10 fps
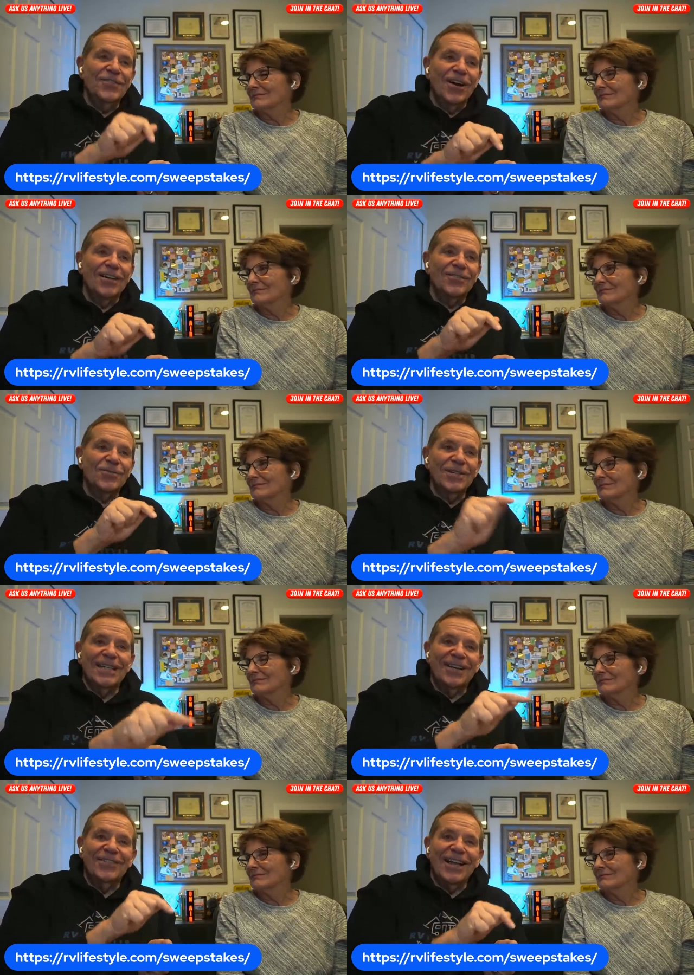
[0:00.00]
Speaker 1: dog a
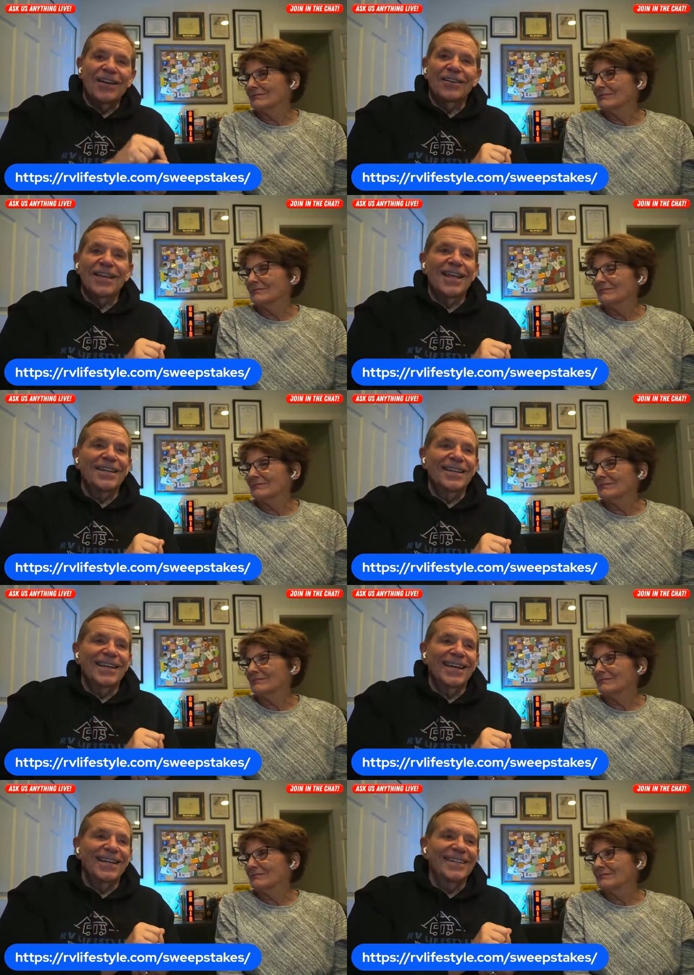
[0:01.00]
treat every now and then.
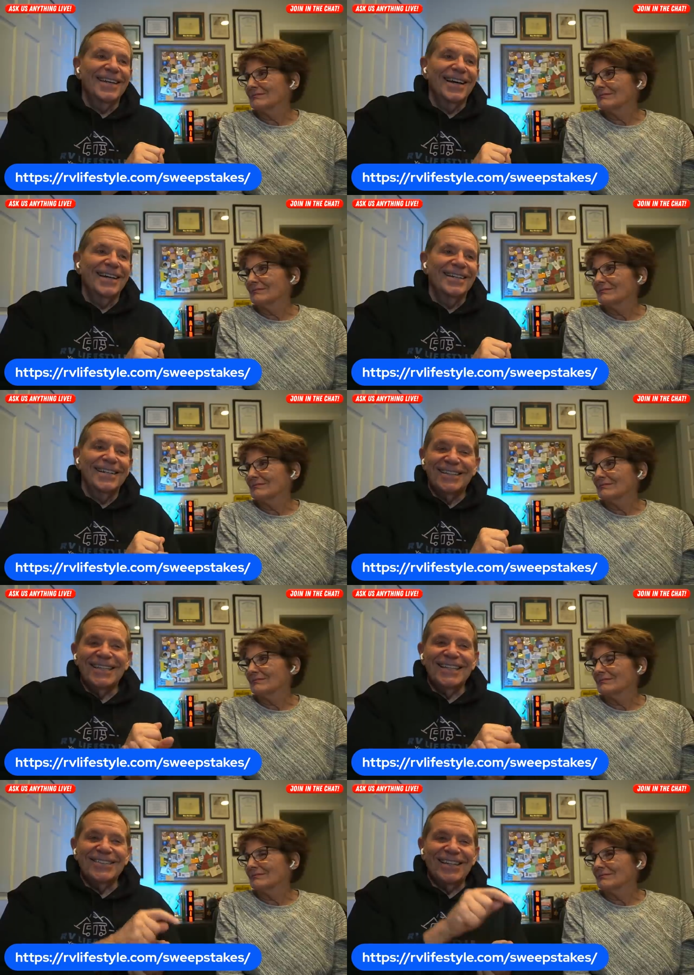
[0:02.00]
And
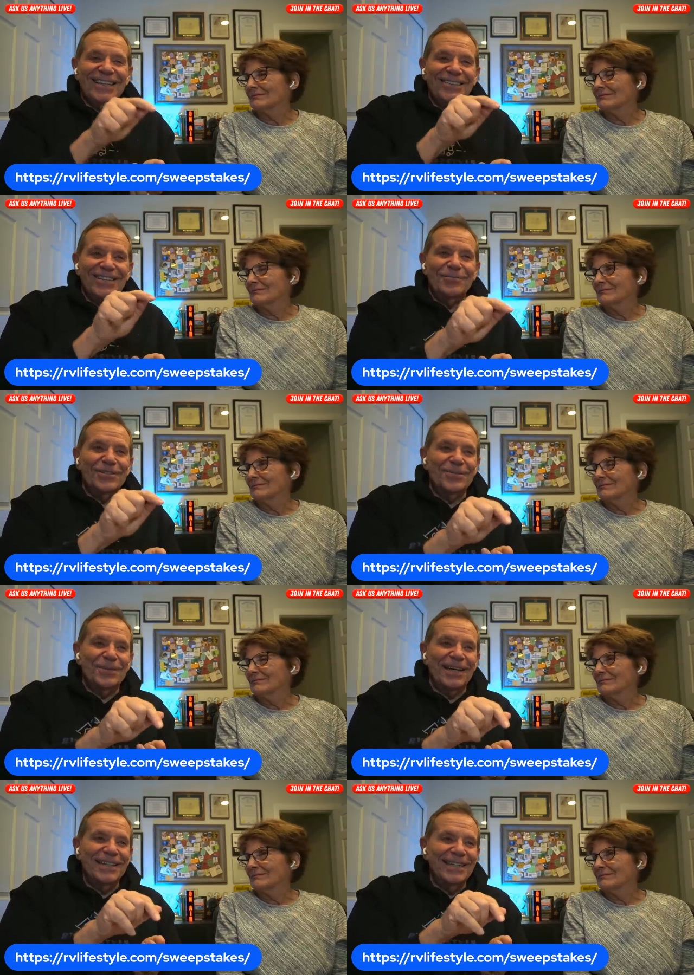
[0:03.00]
it's really cool. You push a
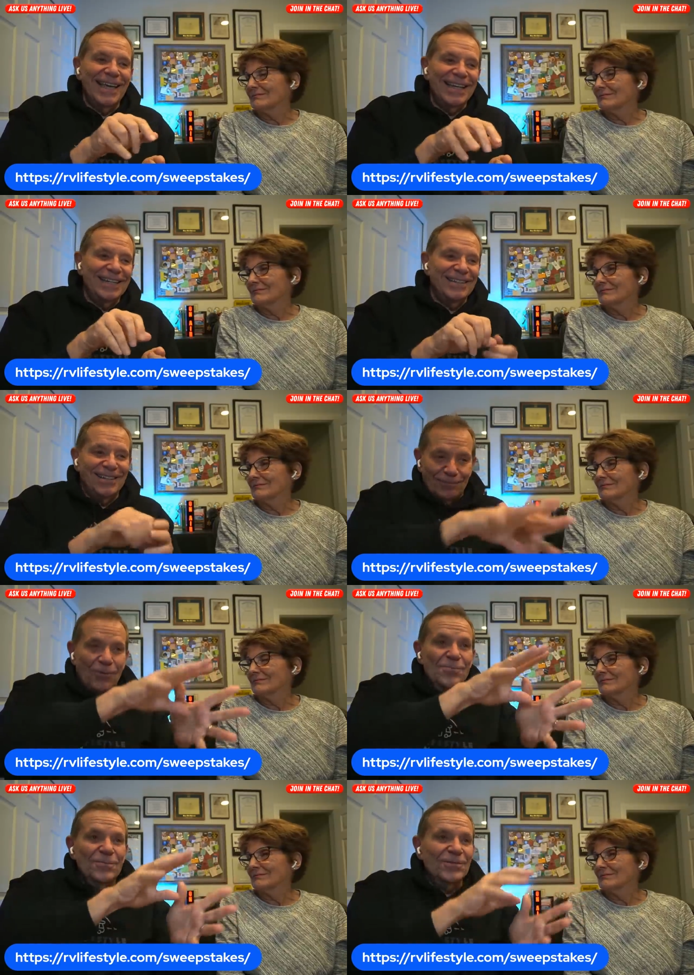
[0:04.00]
button and it,
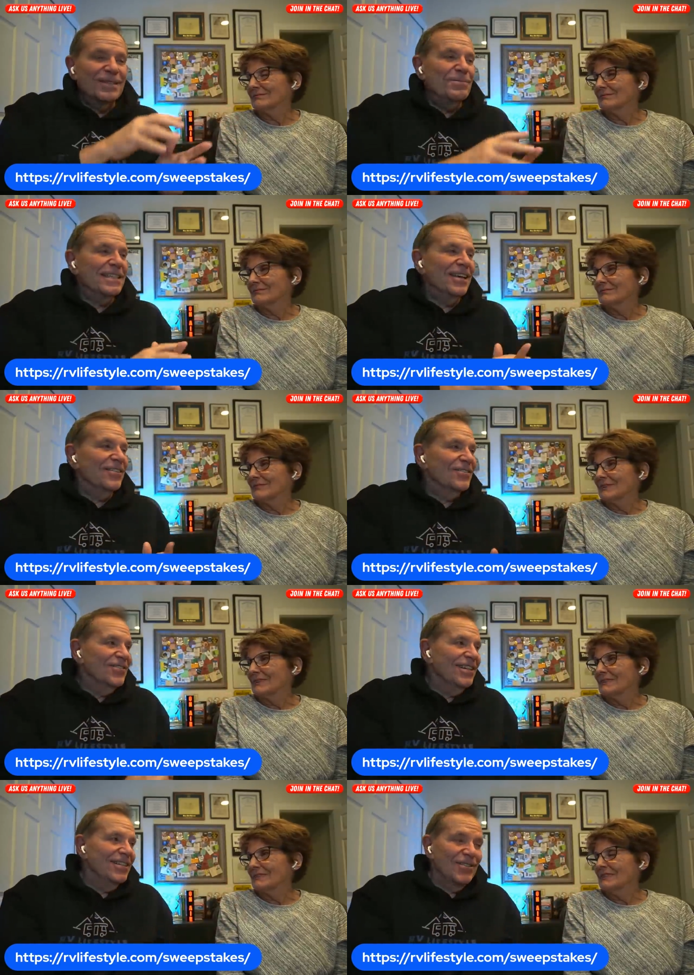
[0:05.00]
boom, it spits out a
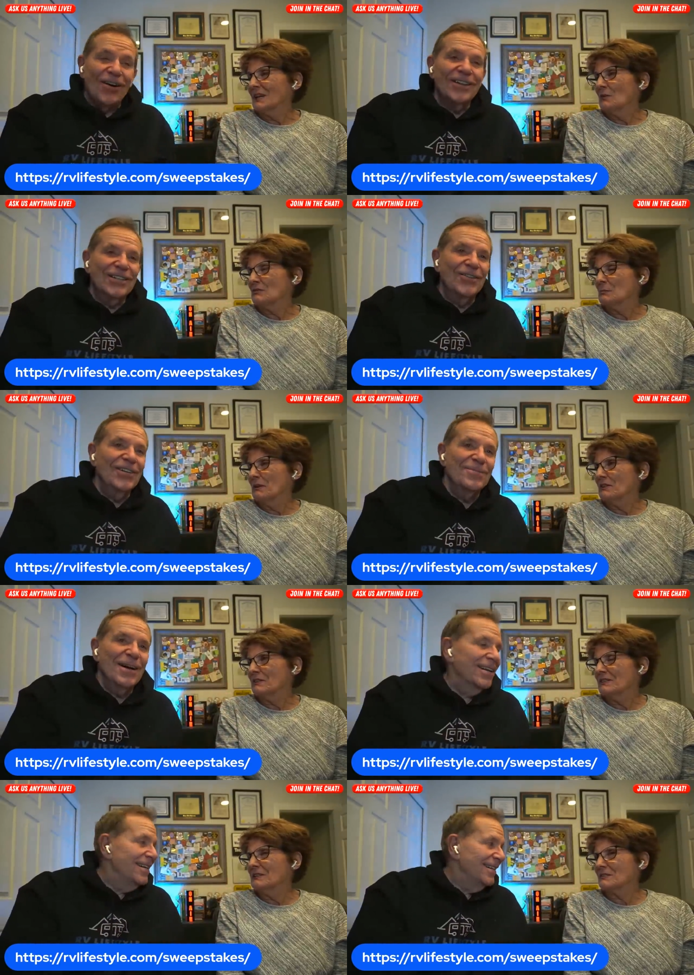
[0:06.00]
treat.
Speaker 2: See, dogs learn
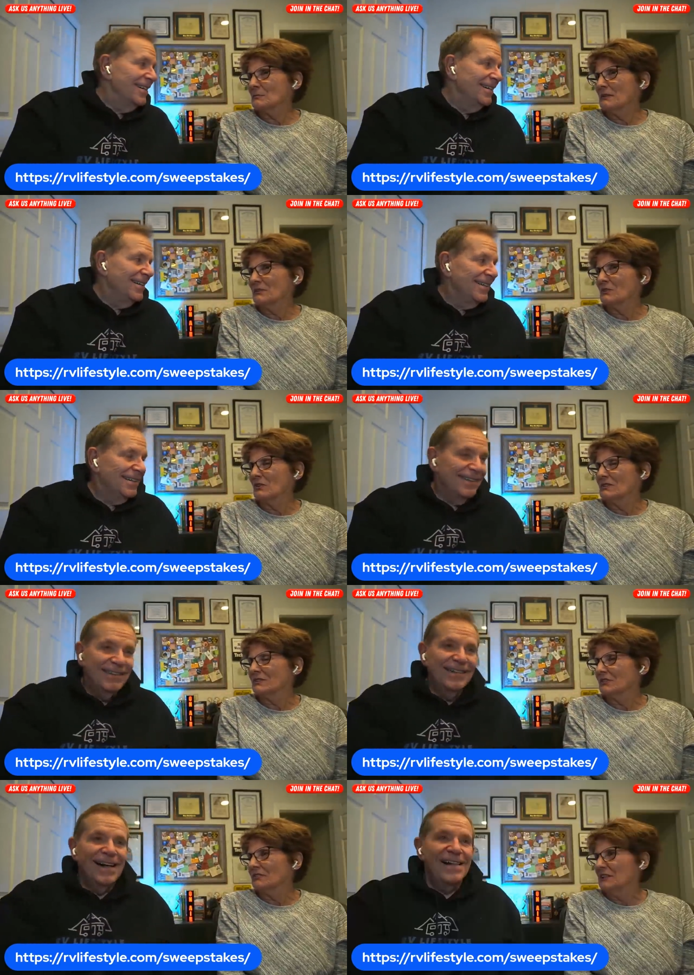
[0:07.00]
about it. See how smart the
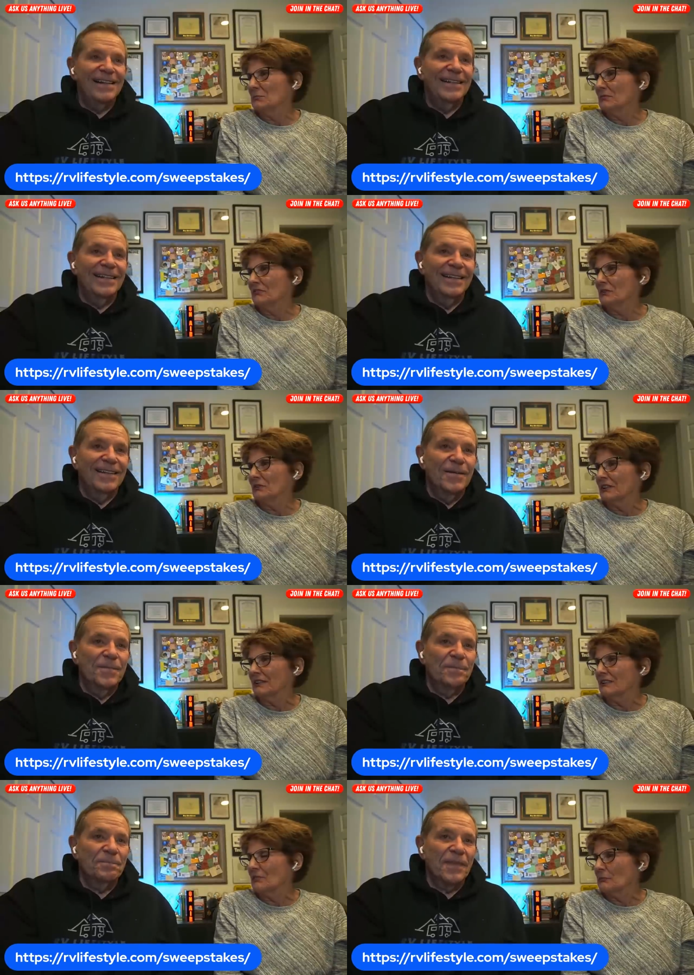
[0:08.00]
dogs are. If any of them can figure out how
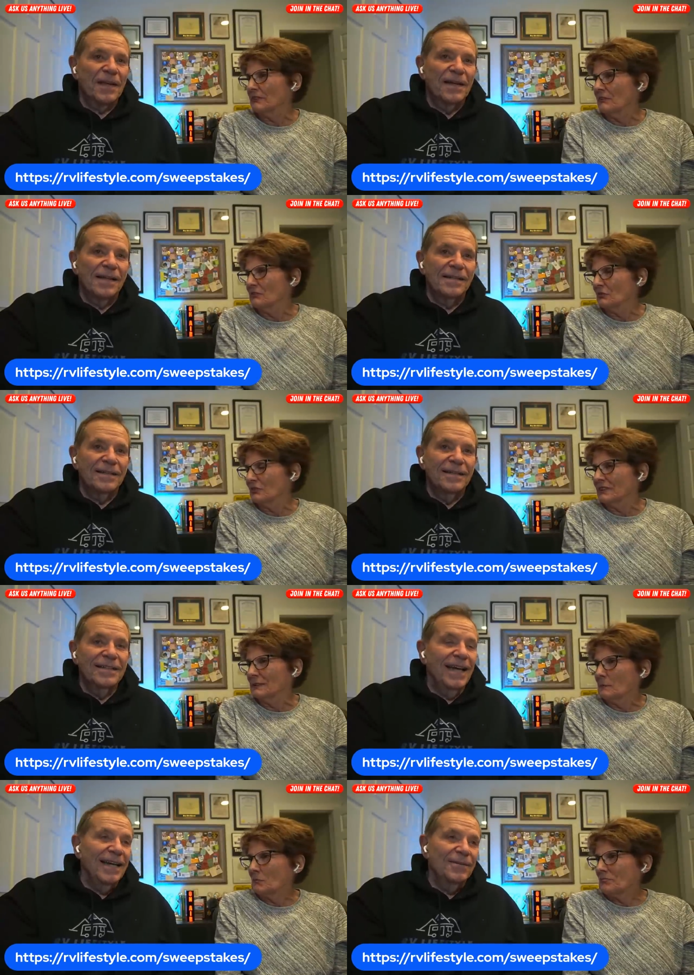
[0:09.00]
to give themselves a treat.
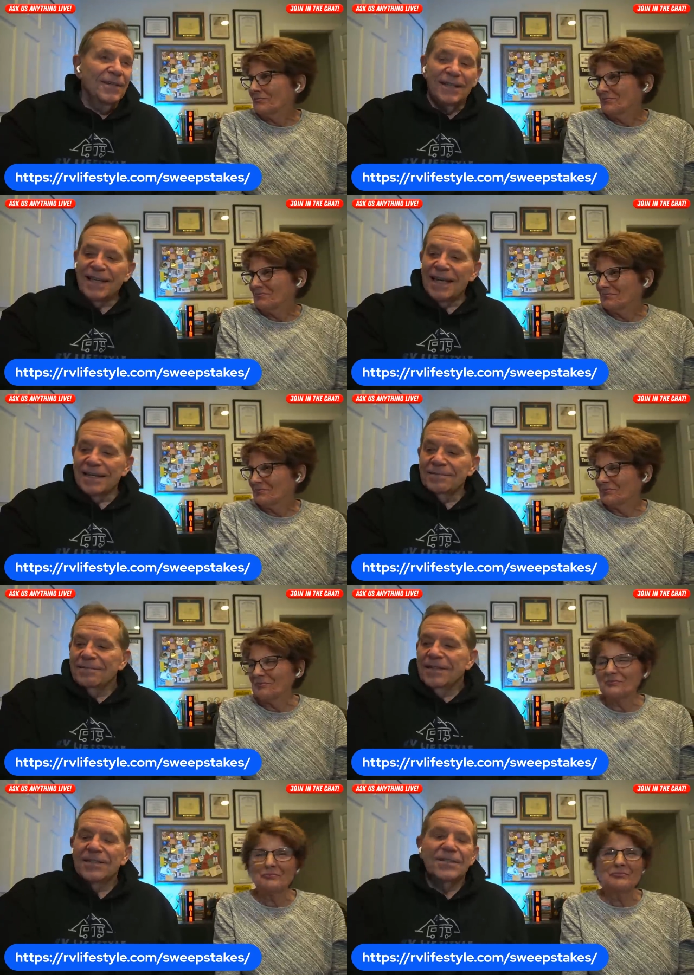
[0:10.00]
Speaker 1: Yeah, well, they got to
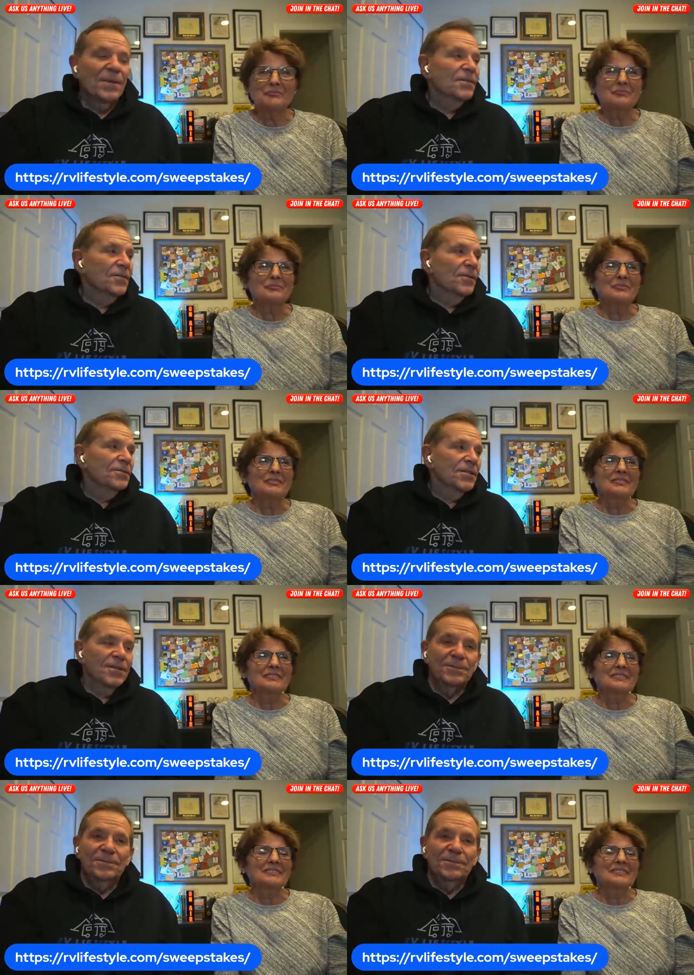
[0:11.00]
get a smartphone. So